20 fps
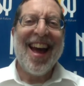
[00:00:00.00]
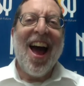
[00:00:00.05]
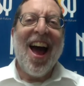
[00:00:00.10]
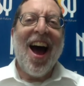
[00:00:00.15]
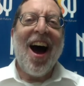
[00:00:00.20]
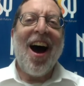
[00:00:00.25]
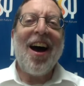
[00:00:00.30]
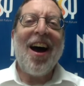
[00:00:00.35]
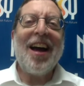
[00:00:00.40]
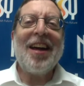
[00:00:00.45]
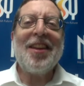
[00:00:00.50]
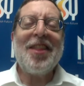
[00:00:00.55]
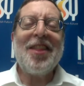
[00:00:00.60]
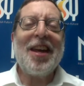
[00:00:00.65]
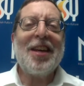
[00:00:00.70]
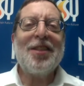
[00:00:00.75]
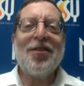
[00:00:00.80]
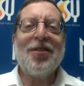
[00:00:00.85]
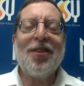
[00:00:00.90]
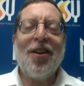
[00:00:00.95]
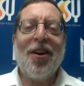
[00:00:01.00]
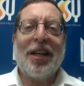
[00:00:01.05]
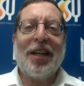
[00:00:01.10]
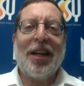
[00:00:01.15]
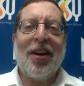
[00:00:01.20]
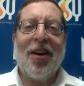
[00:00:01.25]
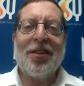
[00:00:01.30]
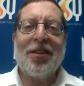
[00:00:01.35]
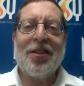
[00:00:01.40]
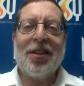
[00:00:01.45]
Hi, and thanks for
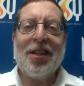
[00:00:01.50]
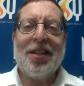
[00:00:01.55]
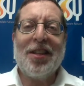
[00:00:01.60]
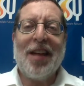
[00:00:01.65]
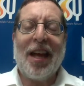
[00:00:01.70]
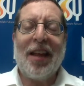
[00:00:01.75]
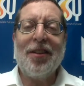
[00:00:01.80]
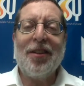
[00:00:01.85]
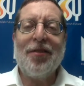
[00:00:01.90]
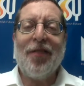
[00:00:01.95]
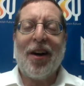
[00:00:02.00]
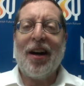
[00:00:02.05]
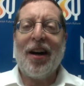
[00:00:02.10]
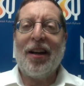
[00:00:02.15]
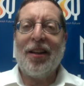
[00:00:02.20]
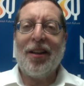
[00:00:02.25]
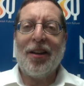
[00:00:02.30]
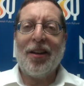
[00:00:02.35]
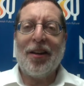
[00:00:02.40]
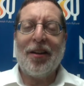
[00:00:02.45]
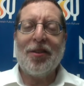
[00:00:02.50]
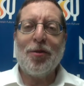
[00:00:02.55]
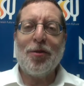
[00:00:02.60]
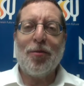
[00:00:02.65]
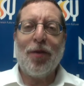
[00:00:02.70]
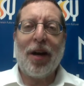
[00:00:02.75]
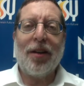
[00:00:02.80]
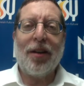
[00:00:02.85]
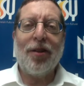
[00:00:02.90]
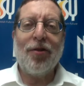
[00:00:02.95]
logging on to the Daily DVAR Halach. And here's a
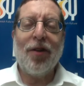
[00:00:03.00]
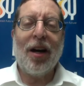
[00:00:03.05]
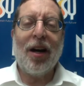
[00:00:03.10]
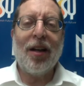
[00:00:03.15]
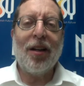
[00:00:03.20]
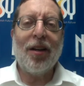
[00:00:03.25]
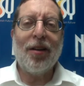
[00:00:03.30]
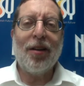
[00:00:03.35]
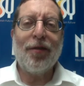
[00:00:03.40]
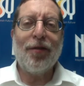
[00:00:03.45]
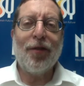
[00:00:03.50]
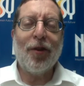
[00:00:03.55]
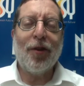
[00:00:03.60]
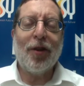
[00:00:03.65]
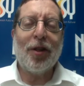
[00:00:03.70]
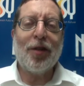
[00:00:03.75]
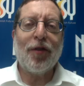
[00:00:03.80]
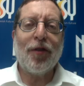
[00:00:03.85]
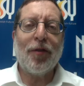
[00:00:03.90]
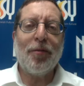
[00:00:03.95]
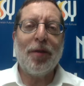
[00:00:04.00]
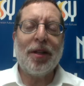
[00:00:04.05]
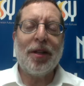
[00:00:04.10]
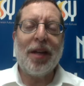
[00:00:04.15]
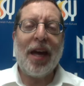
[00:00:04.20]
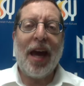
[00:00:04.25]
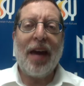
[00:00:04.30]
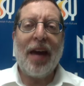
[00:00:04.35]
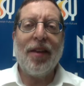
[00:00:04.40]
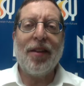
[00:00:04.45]
brand new halacha for you. And it's for
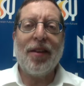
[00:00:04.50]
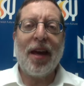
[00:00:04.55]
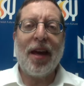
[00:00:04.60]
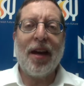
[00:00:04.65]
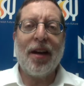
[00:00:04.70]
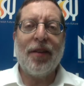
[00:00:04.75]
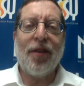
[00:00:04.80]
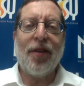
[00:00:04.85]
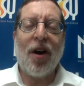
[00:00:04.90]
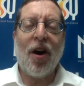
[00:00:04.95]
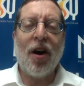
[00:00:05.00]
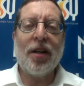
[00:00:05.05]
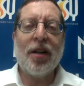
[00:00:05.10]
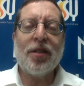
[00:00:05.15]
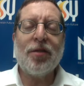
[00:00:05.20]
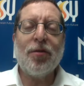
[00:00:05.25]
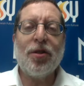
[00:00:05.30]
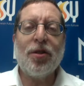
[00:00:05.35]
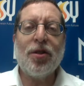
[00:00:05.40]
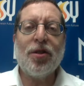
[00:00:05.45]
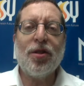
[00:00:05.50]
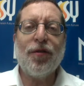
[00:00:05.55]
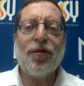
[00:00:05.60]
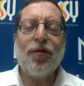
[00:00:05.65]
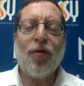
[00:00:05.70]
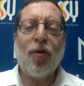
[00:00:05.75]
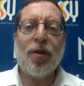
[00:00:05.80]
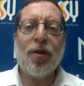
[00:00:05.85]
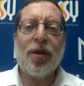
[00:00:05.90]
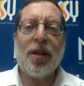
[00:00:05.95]
Monday, 8th day of August, which is the
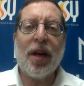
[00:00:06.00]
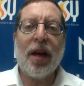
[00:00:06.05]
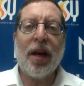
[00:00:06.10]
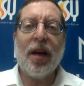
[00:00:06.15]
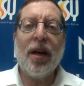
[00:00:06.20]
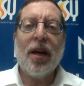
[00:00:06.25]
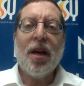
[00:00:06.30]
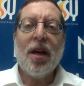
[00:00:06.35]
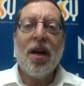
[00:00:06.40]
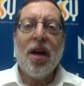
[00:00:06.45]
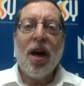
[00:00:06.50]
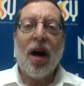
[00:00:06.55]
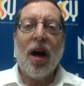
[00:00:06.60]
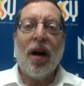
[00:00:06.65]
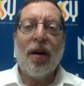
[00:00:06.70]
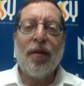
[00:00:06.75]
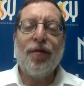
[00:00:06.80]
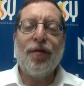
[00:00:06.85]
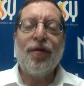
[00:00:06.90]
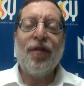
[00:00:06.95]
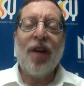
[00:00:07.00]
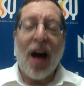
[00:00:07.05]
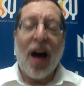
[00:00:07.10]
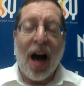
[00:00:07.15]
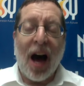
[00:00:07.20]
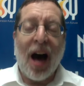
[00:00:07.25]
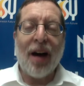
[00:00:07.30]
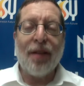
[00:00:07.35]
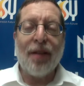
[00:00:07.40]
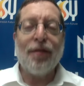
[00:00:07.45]
4th day of
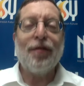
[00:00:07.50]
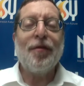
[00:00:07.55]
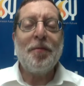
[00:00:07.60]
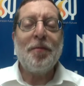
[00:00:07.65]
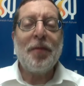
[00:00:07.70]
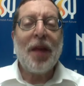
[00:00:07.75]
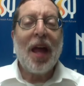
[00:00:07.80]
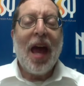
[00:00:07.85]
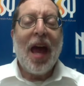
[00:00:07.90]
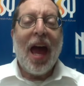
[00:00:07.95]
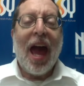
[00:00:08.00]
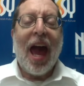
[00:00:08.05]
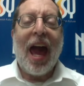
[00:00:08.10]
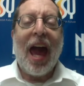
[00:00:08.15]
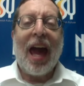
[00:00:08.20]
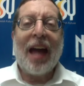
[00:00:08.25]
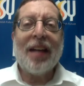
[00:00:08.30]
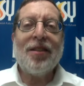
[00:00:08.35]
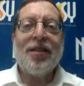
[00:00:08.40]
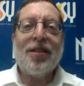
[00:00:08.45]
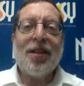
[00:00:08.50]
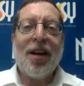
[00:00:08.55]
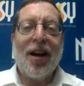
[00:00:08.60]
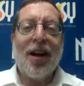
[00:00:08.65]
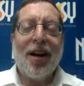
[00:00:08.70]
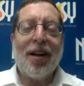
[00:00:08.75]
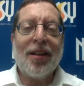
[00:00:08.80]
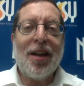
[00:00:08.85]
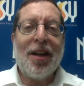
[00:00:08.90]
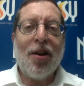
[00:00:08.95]
Av. And
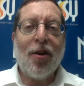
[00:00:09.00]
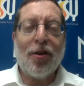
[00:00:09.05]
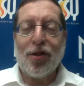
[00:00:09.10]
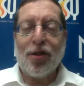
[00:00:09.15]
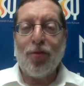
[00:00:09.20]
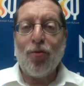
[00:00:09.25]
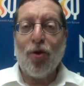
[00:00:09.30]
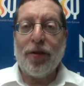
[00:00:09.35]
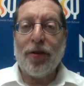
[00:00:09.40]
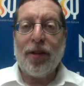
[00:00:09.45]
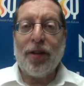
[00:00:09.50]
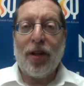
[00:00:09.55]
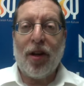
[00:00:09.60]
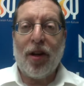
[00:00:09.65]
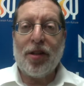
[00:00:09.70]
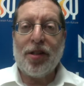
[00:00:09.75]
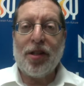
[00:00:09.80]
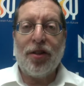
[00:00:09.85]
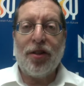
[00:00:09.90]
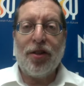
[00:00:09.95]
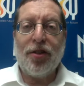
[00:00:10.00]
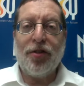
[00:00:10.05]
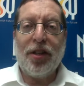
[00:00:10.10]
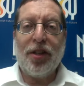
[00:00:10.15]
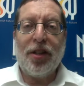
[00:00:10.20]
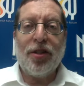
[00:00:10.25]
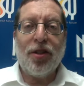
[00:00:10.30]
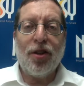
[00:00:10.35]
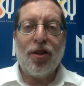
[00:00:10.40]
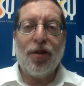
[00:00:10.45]
here are some more of the laws that you'll
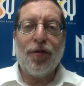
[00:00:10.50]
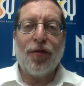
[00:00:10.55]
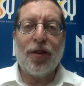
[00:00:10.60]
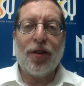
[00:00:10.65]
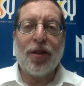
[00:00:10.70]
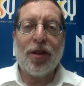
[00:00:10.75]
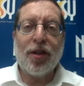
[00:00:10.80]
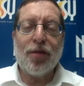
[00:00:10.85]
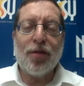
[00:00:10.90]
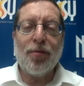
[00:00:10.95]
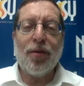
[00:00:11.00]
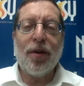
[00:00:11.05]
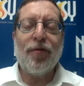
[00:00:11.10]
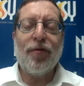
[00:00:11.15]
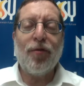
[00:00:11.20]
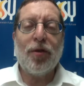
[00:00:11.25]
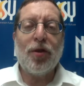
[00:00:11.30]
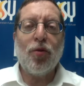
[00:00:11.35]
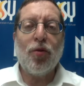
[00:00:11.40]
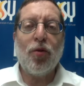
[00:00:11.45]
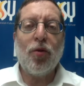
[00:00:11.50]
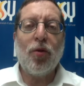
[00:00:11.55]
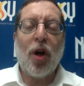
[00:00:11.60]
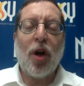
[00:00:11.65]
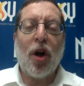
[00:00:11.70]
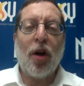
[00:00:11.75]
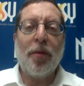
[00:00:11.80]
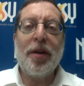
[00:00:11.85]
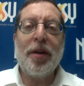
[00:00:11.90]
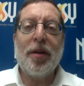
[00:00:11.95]
need to know for Tisha B'Av, which we'll
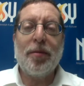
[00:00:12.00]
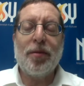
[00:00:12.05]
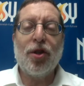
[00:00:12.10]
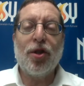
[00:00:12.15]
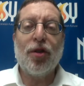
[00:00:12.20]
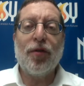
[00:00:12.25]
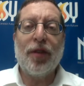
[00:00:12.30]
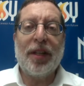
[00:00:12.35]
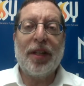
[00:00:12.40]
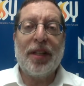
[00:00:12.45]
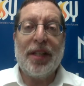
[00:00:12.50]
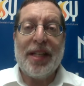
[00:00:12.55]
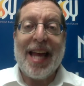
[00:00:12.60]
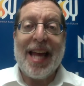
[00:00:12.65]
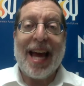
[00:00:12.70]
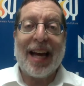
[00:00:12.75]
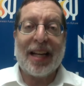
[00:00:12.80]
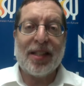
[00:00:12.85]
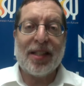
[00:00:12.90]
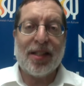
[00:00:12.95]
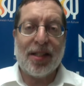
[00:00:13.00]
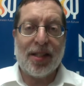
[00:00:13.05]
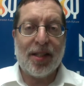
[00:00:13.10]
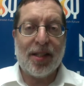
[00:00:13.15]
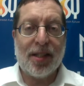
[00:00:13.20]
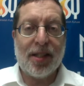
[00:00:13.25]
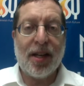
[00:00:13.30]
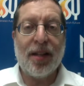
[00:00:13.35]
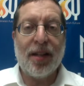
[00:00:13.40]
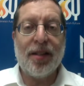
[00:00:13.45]
all be observing next
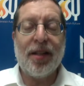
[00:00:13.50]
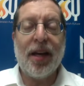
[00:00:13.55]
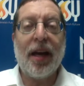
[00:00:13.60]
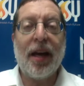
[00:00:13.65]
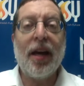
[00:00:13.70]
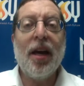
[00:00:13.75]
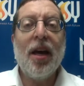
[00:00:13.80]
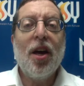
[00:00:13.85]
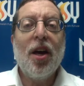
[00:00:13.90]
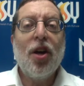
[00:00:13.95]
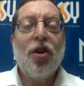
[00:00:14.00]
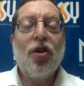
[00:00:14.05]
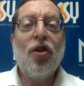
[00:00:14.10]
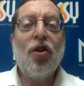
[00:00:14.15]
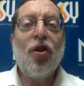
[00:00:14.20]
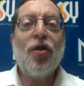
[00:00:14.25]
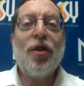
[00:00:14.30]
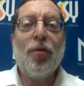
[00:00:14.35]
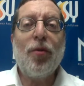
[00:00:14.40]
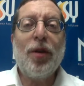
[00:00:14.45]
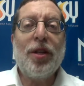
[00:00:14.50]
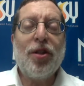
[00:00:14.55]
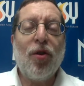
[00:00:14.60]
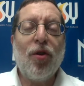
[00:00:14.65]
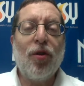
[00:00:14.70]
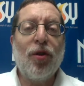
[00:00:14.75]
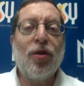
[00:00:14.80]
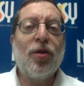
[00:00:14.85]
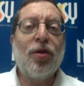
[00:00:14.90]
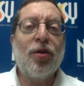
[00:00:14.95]
Sunday. You know that we
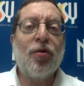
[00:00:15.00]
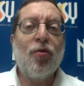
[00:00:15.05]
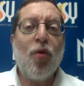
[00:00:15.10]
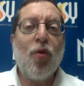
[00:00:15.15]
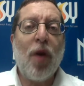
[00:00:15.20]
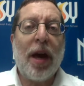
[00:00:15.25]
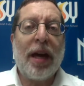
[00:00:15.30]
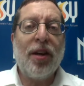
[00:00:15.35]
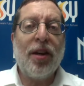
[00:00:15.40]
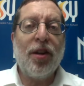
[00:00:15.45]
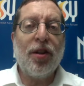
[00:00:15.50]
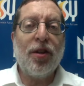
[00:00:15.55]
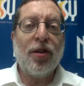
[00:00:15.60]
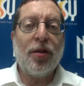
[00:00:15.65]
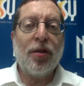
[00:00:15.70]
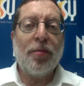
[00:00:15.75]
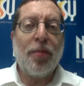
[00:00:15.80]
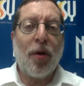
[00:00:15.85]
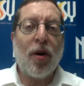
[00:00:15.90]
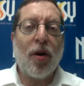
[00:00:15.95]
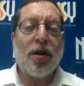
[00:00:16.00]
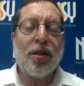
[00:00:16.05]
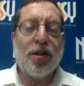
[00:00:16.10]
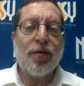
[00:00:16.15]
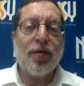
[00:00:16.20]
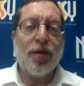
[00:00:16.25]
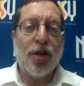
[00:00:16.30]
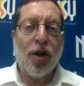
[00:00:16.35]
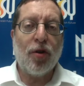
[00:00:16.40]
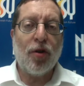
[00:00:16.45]
don't learn regular parts
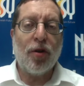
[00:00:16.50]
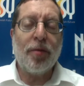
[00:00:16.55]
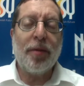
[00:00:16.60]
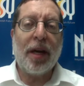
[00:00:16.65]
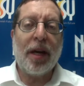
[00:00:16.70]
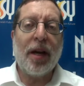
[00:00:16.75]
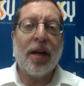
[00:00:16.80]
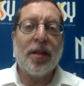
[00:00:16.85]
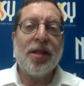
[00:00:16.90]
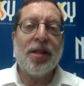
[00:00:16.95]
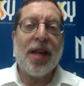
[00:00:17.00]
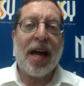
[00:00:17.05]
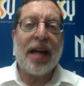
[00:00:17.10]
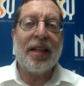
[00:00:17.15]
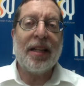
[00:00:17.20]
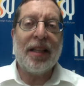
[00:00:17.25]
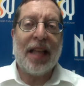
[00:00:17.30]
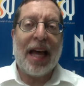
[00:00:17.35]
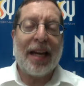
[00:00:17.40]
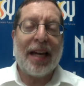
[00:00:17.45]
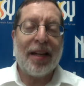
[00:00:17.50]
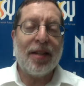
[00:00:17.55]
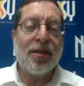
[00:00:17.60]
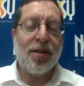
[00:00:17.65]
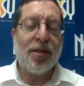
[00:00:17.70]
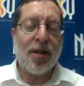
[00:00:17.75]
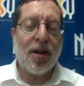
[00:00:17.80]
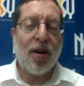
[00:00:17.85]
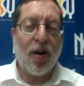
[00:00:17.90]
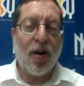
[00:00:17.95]
of Torah because that
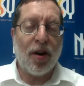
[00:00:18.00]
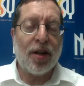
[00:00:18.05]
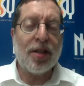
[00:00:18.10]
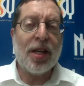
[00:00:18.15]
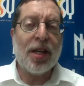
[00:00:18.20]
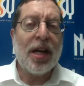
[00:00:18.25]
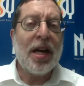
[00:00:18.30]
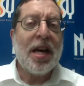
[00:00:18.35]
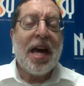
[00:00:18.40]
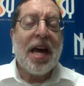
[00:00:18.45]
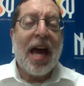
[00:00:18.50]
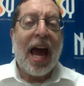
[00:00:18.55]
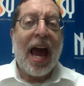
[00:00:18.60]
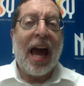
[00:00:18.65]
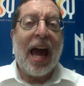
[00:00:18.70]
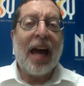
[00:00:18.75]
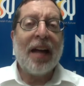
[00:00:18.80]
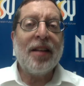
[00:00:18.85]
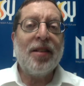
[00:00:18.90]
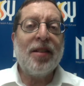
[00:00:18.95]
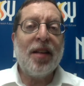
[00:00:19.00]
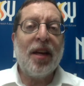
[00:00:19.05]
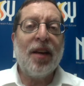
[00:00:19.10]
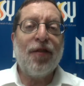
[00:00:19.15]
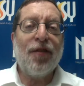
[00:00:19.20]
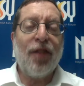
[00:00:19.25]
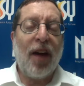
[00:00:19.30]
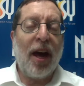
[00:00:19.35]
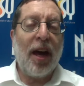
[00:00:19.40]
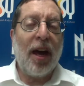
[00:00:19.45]
gladdens the heart. And
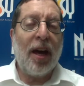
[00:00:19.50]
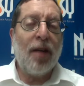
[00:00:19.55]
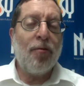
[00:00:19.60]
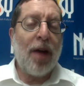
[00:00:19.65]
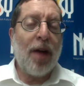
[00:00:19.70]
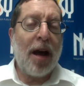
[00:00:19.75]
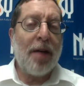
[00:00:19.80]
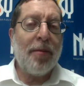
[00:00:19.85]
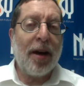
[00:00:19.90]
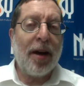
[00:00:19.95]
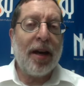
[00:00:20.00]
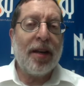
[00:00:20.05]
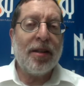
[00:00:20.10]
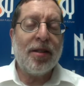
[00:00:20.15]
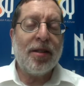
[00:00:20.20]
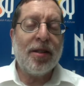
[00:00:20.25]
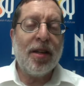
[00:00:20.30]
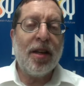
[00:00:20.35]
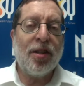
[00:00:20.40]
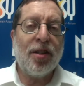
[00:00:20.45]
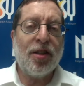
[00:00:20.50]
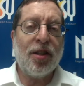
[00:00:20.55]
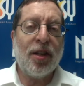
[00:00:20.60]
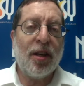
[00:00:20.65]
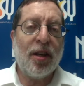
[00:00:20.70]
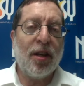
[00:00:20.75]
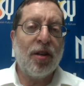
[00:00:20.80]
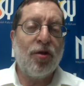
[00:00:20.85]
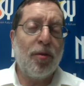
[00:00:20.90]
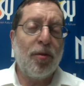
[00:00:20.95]
if a rabbi is
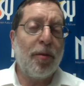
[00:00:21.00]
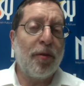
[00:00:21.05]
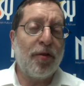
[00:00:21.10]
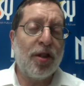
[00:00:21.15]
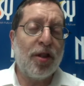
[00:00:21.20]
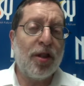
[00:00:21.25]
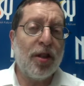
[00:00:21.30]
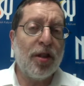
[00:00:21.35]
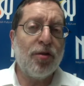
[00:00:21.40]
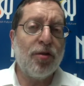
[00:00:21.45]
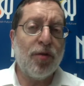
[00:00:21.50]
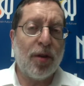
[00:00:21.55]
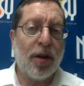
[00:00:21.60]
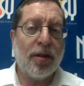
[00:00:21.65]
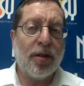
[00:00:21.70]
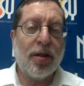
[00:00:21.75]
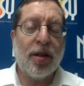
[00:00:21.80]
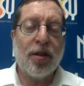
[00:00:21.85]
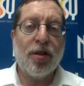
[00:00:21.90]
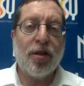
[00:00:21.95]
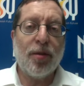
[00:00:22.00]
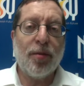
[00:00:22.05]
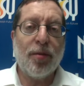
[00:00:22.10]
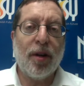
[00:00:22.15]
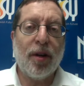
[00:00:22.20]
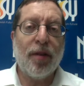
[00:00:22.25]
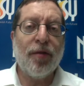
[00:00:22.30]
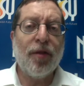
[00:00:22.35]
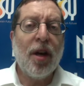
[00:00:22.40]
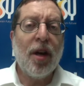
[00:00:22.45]
teaching a group of children on Tisha
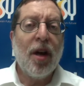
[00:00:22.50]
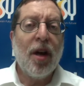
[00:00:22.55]
B'Av,